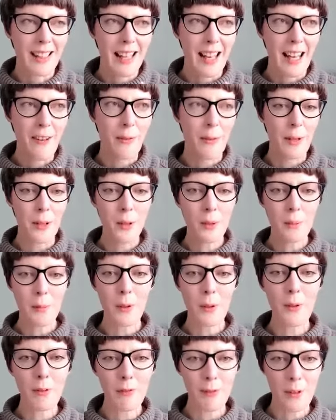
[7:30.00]
if we all
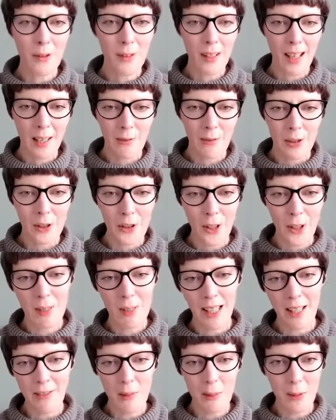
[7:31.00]
move through life
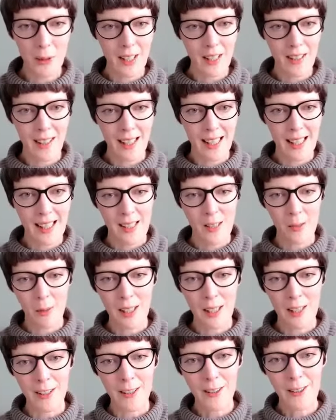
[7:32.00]
assuming everybody thinks as
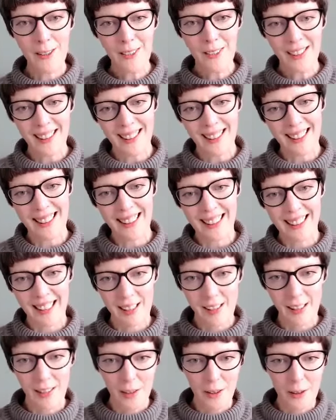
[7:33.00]
we do
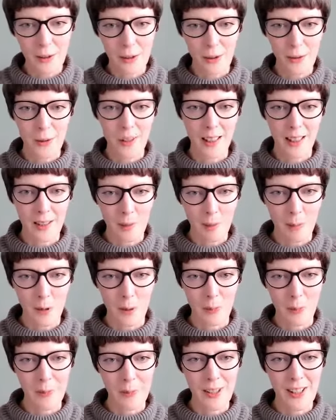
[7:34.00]
that's going to cause all kinds of
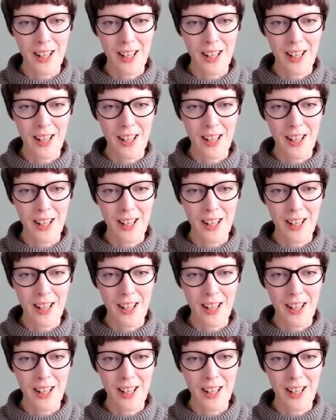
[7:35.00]
problems